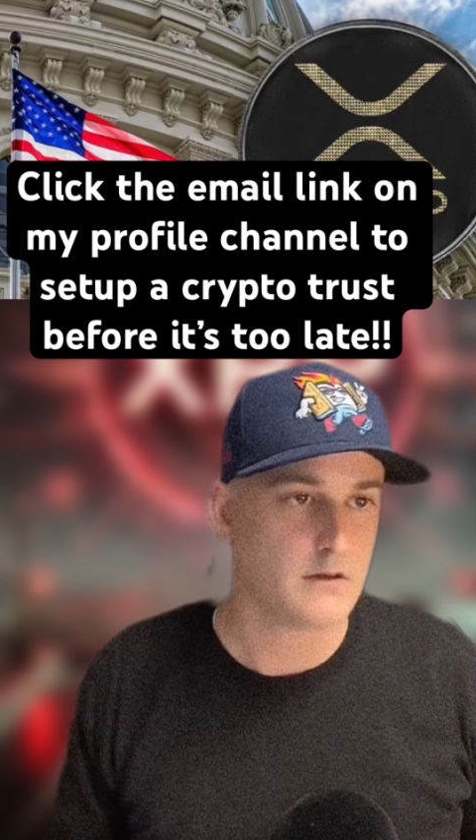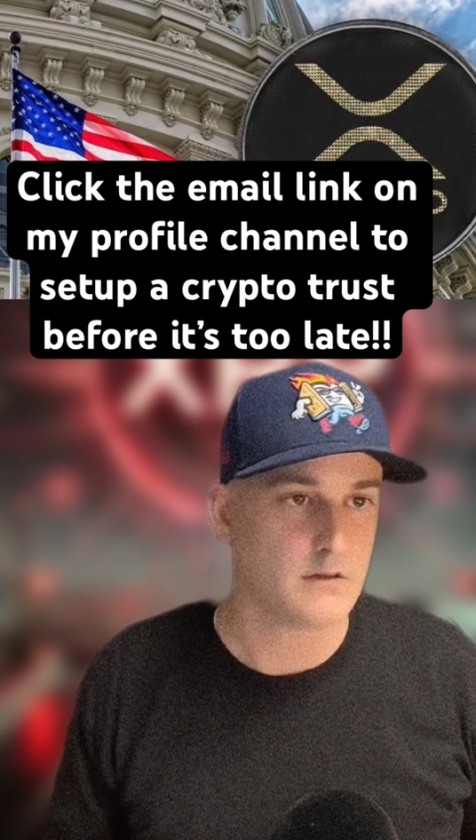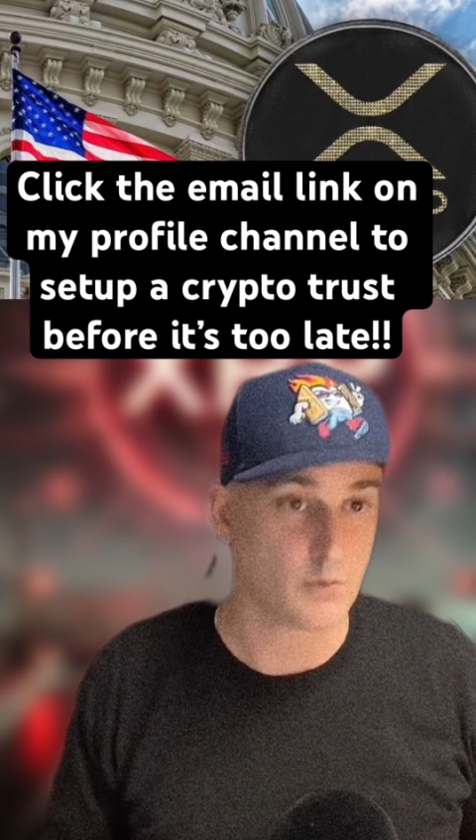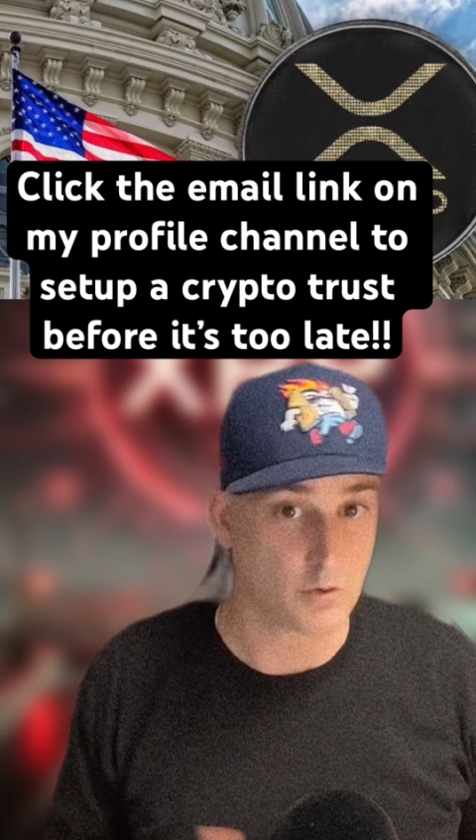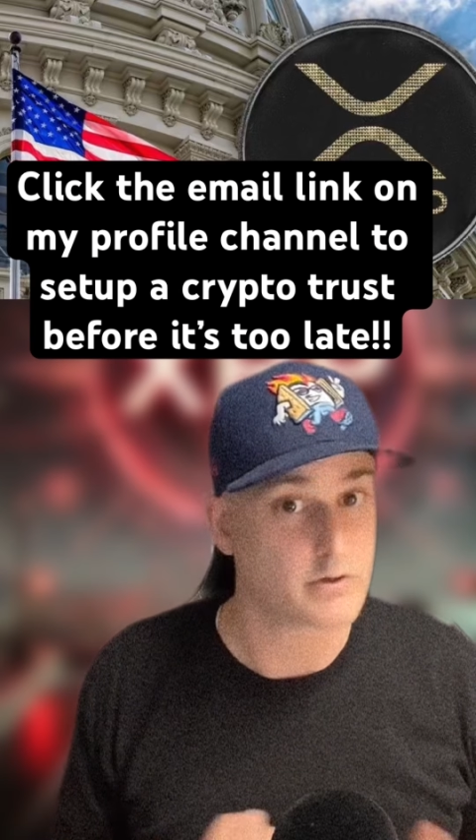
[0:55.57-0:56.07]

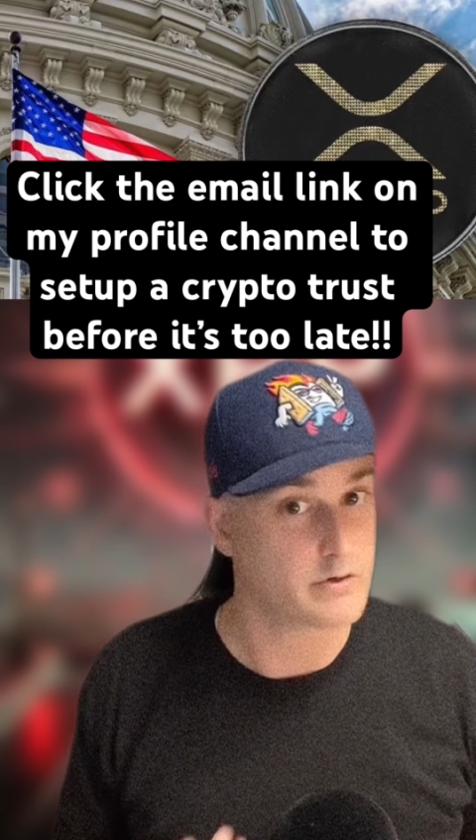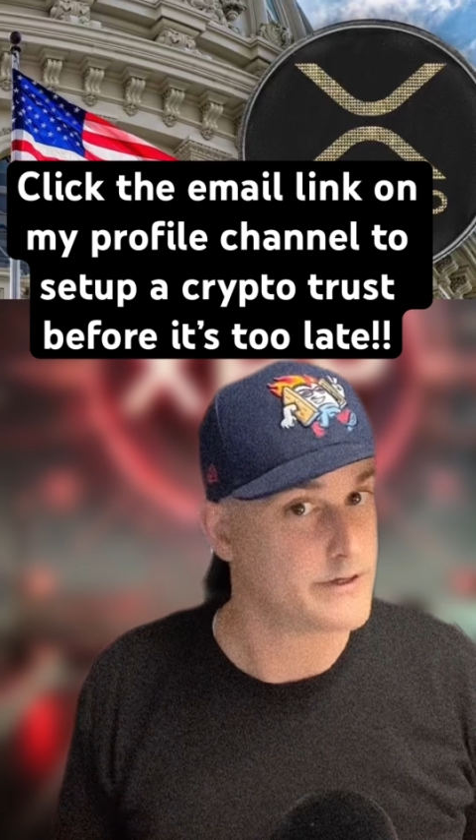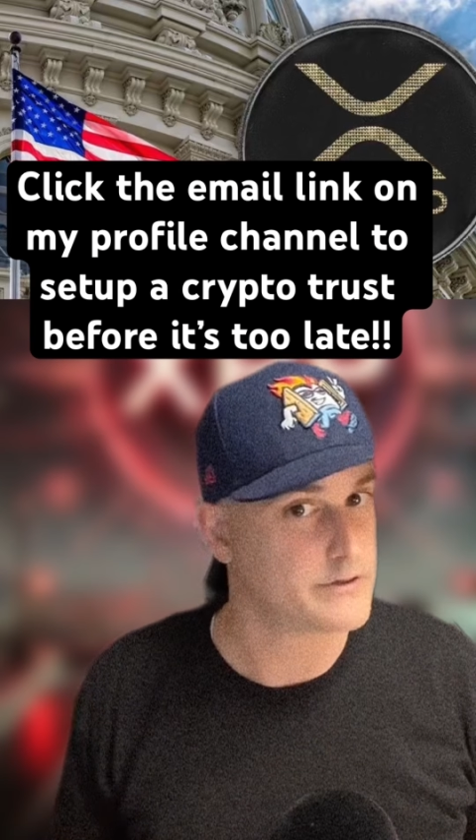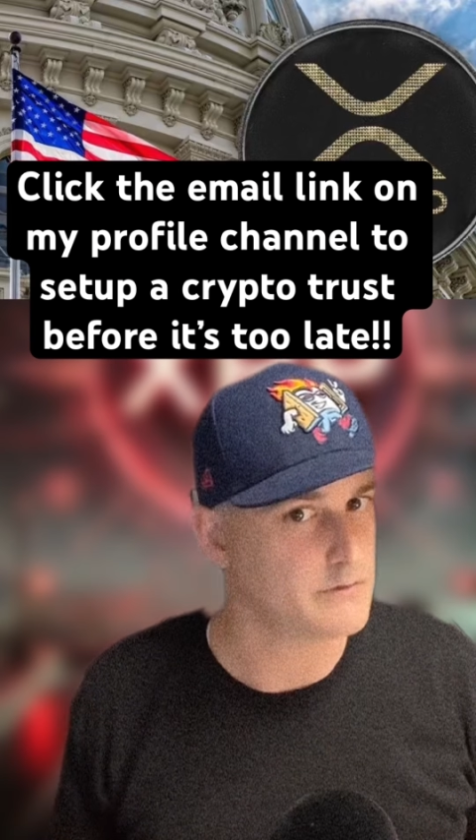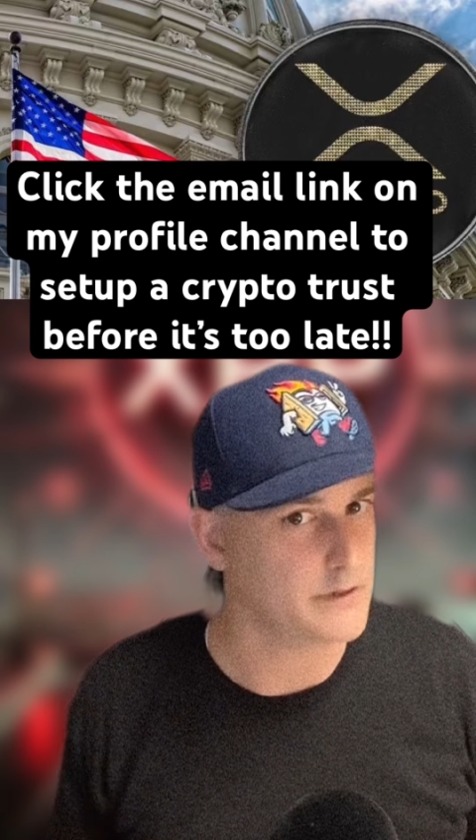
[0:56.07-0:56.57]
The word
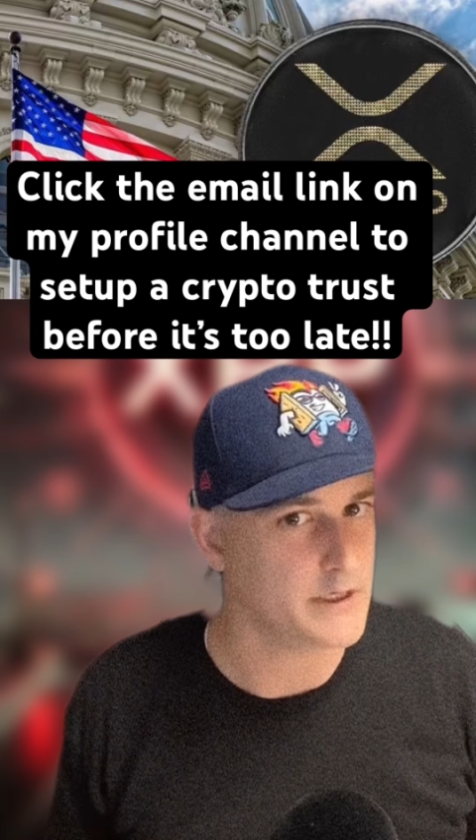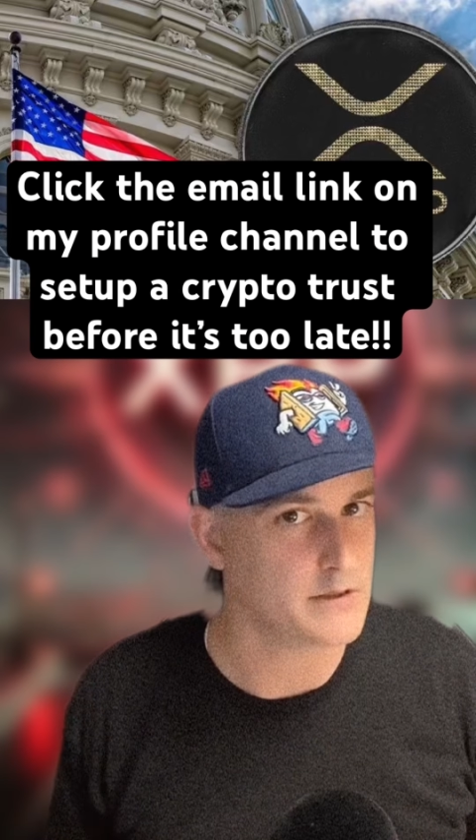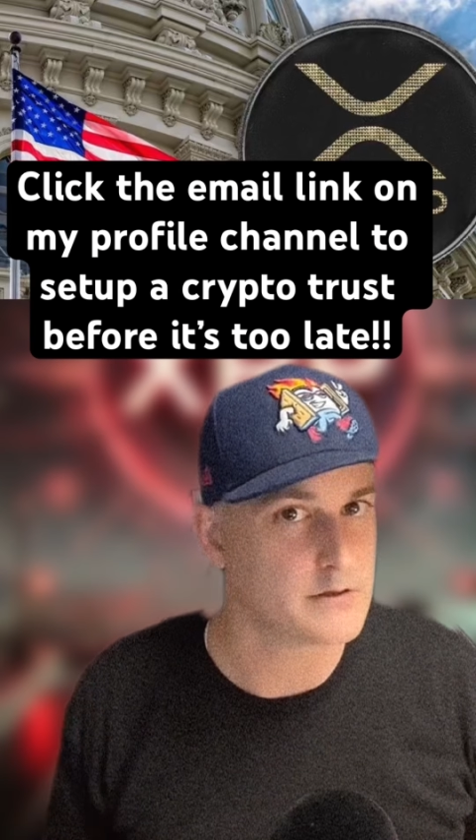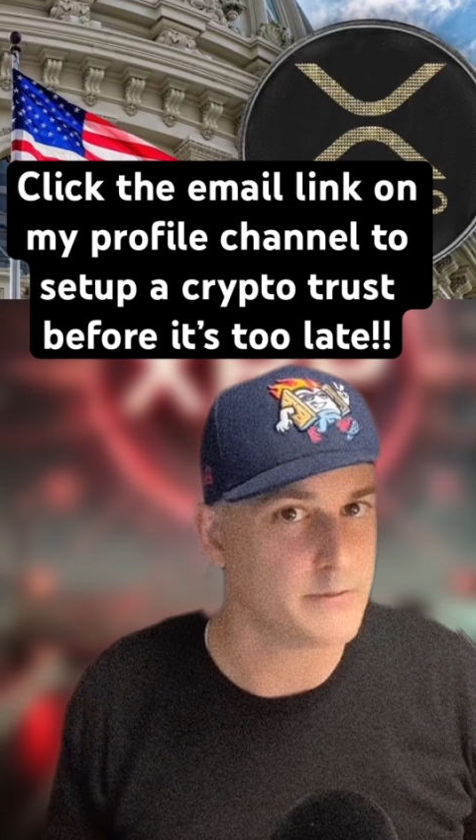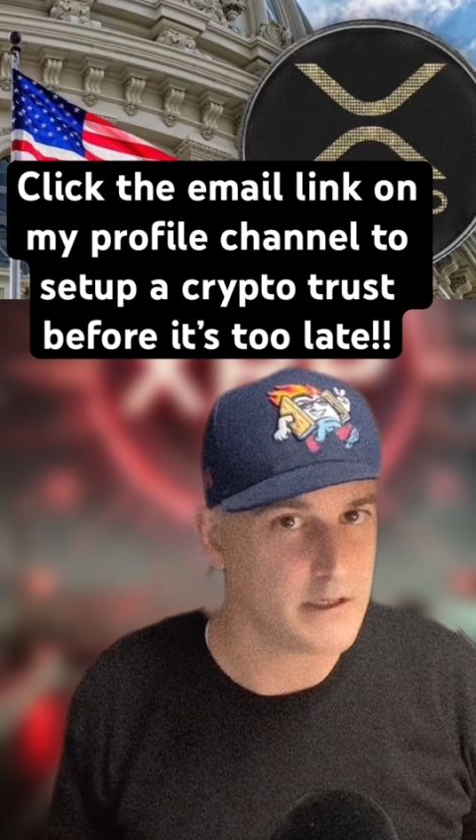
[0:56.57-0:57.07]
trust really
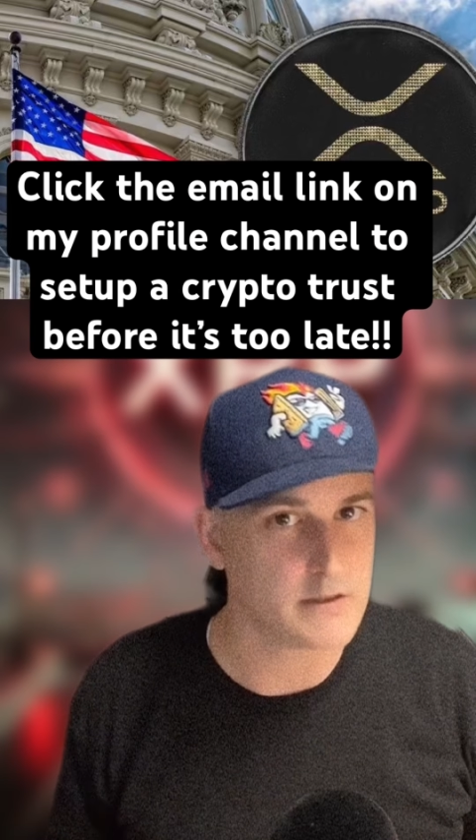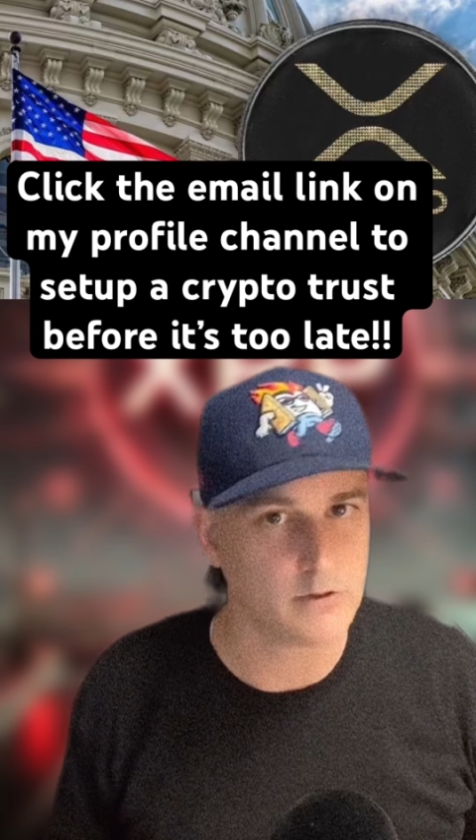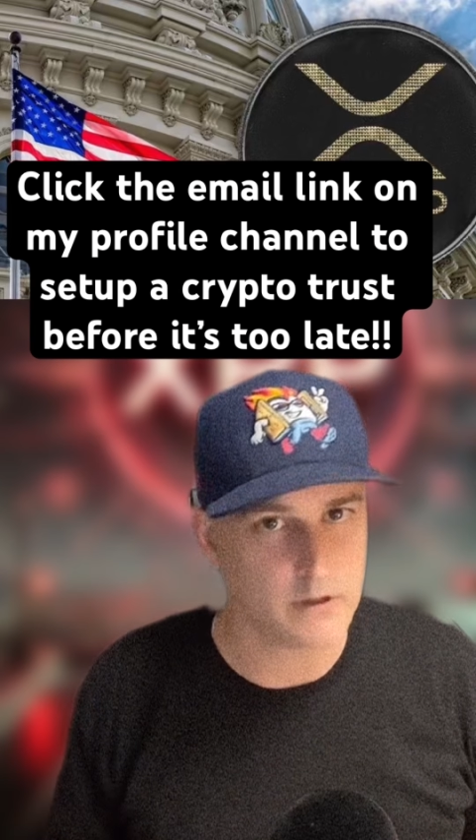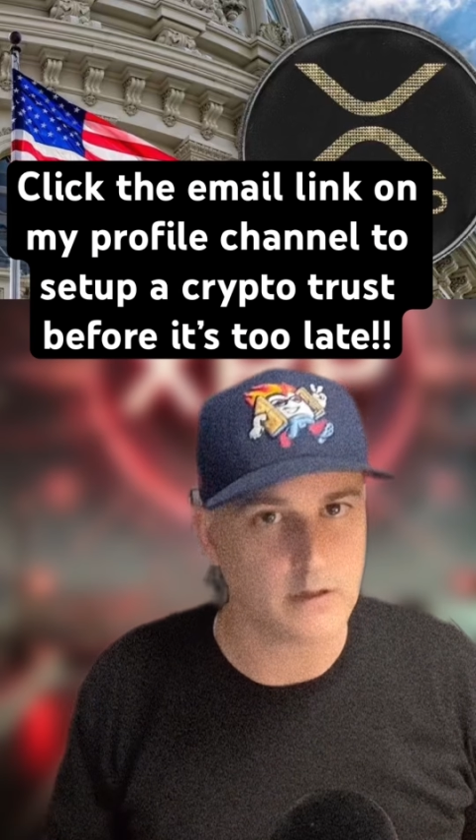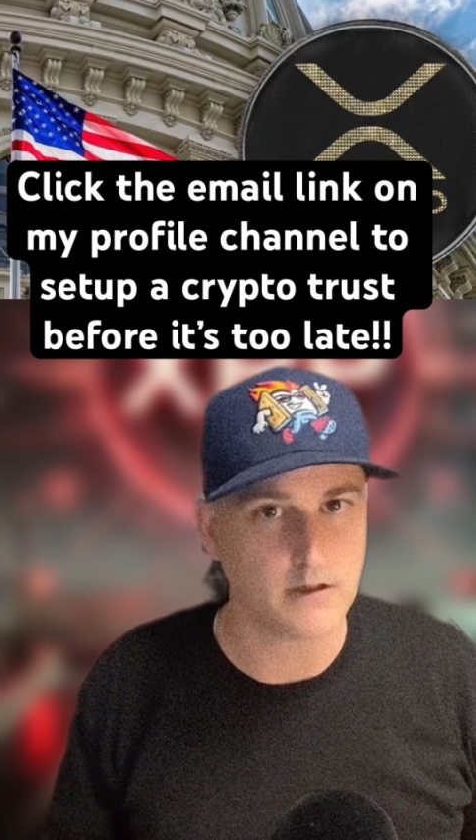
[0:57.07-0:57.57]
needs to be
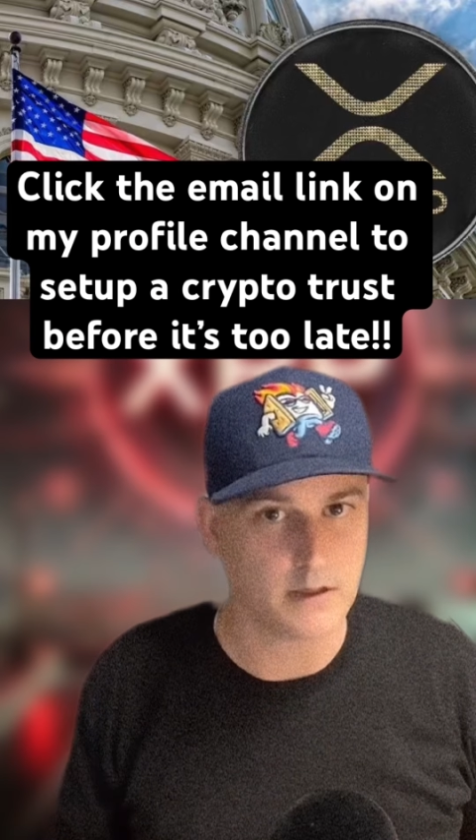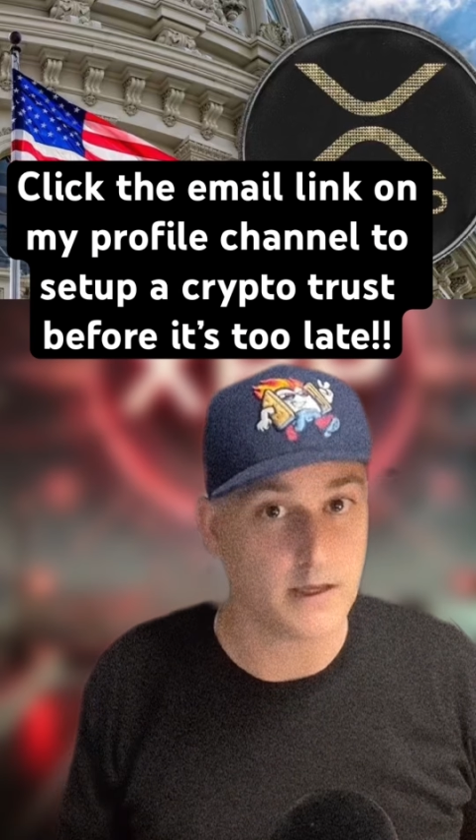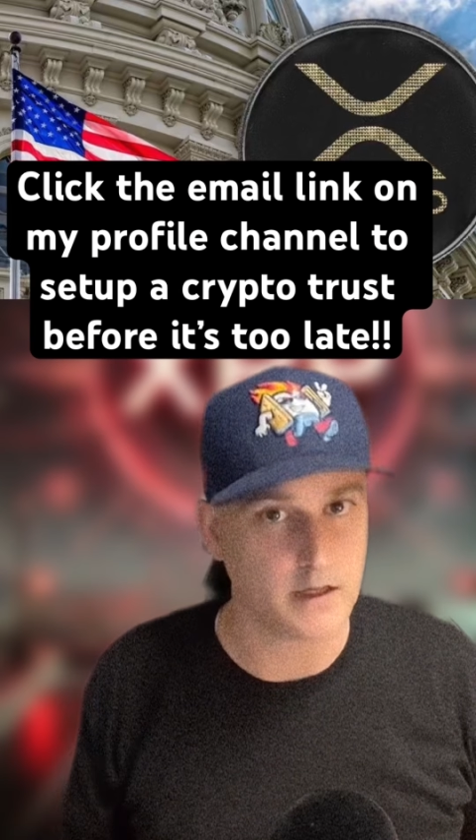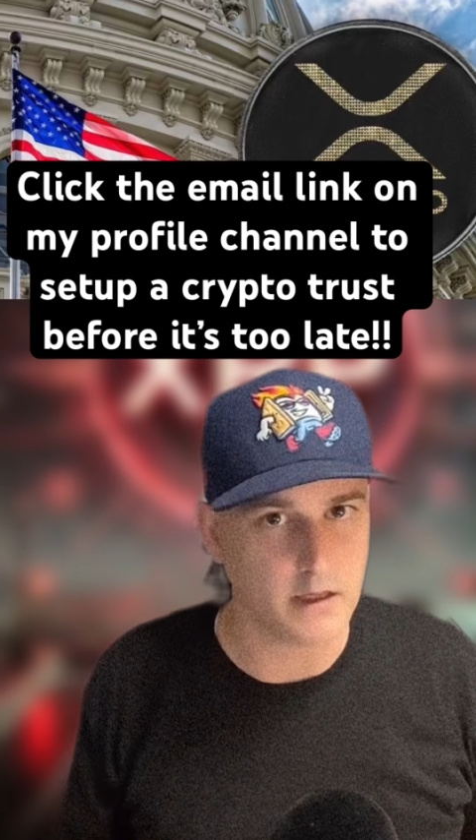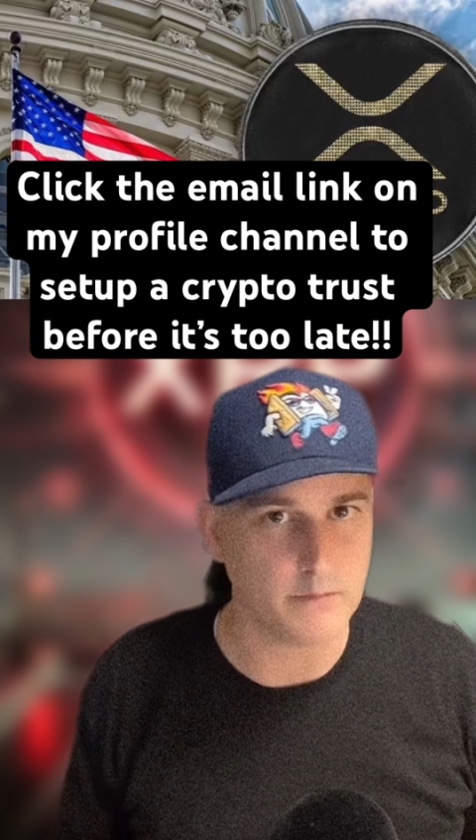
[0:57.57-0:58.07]

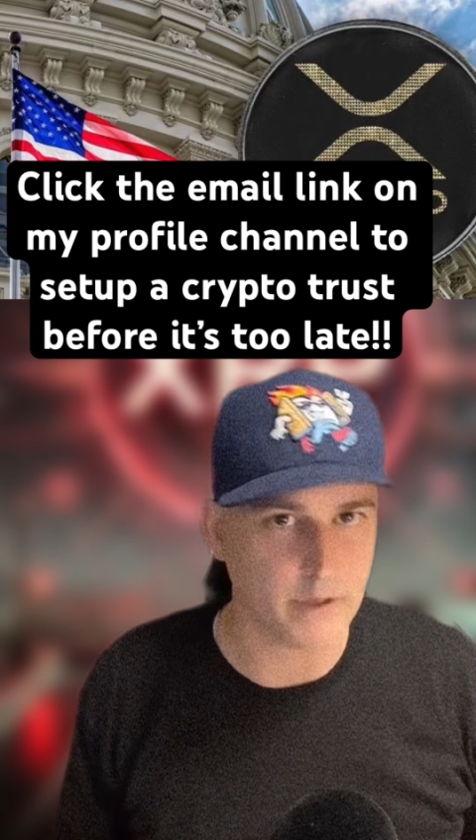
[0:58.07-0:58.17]
in it,